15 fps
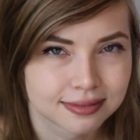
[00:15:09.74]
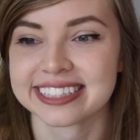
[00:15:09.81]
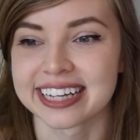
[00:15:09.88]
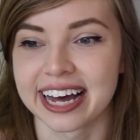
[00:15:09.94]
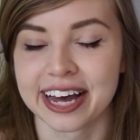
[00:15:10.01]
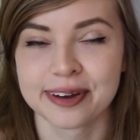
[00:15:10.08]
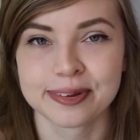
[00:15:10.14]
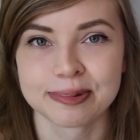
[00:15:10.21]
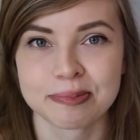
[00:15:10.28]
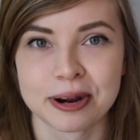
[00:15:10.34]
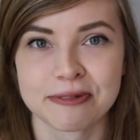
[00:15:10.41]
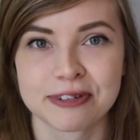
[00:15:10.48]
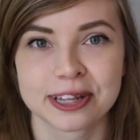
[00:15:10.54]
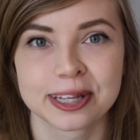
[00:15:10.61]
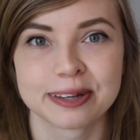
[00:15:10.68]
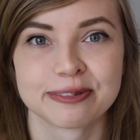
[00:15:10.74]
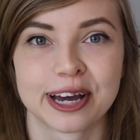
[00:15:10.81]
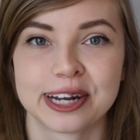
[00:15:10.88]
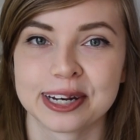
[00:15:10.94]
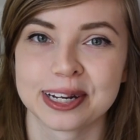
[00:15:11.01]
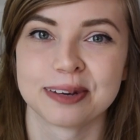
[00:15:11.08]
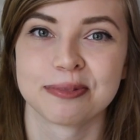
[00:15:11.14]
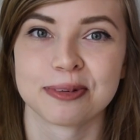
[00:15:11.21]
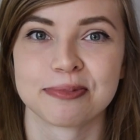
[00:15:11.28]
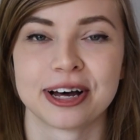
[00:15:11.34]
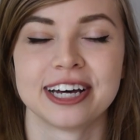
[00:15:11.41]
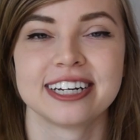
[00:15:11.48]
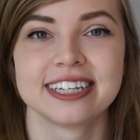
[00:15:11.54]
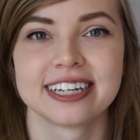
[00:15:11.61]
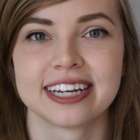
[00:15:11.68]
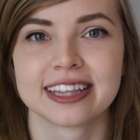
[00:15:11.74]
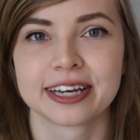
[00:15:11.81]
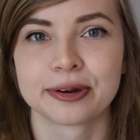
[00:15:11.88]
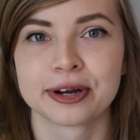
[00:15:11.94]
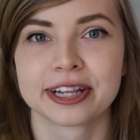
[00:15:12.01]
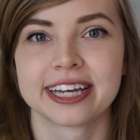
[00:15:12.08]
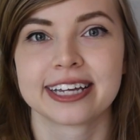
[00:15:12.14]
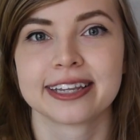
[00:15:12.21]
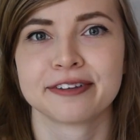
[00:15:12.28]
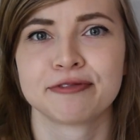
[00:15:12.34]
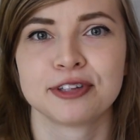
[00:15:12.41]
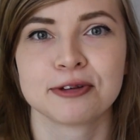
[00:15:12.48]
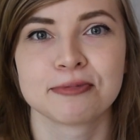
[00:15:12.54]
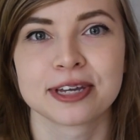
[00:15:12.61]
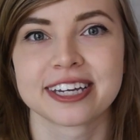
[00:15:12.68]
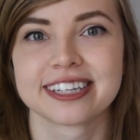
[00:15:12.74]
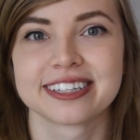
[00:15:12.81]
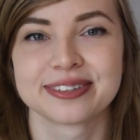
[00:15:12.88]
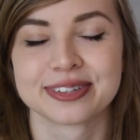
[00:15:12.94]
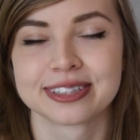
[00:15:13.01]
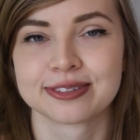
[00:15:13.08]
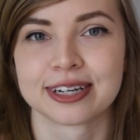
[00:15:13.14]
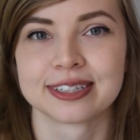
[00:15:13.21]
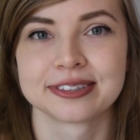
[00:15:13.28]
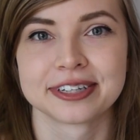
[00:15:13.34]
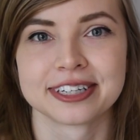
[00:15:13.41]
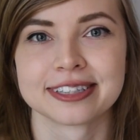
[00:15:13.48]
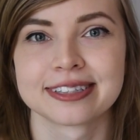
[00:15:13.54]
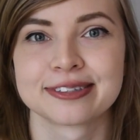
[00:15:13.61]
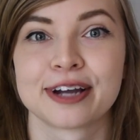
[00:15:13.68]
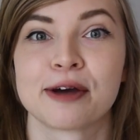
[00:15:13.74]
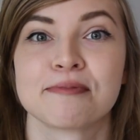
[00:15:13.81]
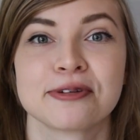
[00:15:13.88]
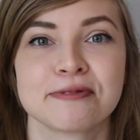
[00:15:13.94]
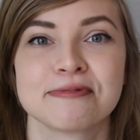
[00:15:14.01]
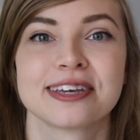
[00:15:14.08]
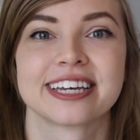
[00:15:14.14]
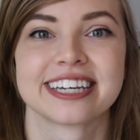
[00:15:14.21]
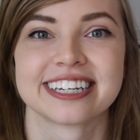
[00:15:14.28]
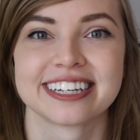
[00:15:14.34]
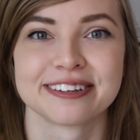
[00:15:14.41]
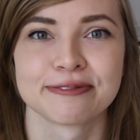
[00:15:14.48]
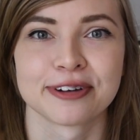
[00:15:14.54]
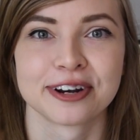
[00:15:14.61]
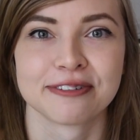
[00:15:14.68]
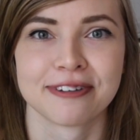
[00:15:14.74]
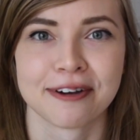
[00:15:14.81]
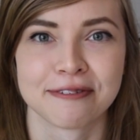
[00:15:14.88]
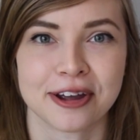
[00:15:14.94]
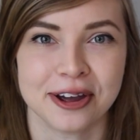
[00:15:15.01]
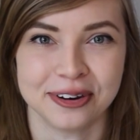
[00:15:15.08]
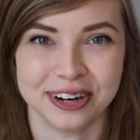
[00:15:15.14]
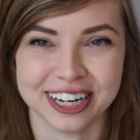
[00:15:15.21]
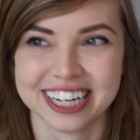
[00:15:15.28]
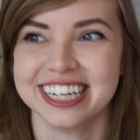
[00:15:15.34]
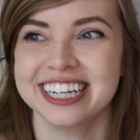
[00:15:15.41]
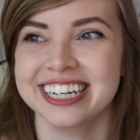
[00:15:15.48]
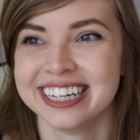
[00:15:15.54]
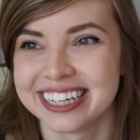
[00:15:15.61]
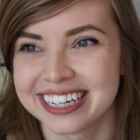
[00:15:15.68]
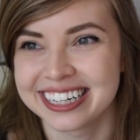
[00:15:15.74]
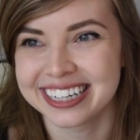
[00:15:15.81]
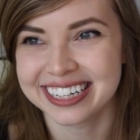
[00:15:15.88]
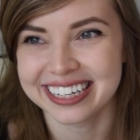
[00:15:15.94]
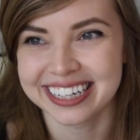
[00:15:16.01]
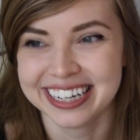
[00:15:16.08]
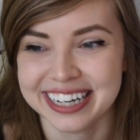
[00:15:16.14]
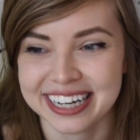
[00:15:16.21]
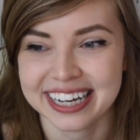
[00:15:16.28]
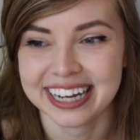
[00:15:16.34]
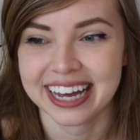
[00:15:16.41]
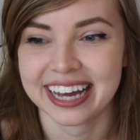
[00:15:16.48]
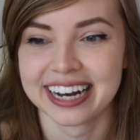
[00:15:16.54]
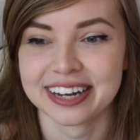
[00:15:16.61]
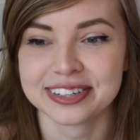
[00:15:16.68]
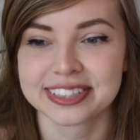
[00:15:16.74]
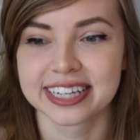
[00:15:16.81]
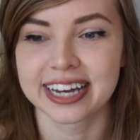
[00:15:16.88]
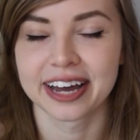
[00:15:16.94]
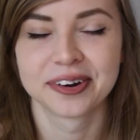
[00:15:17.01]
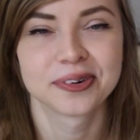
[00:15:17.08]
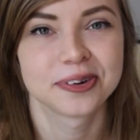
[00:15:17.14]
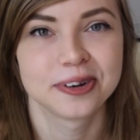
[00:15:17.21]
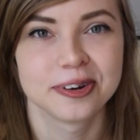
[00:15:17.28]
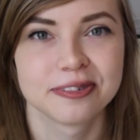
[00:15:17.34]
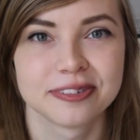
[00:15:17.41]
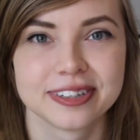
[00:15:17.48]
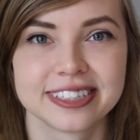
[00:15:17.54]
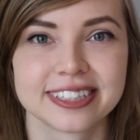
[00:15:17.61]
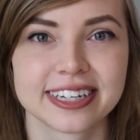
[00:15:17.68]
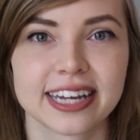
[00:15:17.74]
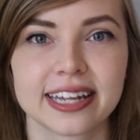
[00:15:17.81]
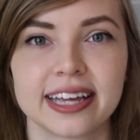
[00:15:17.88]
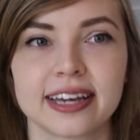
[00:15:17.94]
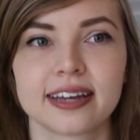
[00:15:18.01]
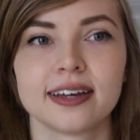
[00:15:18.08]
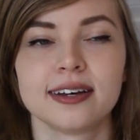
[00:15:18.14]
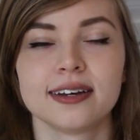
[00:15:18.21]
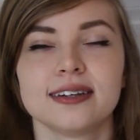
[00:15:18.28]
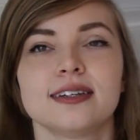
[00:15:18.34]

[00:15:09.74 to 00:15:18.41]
I was perfectly fine and able-bodied, and they were like lifting me into a stretcher and strapping me in front of everyone. And I was like, I don't know, should I like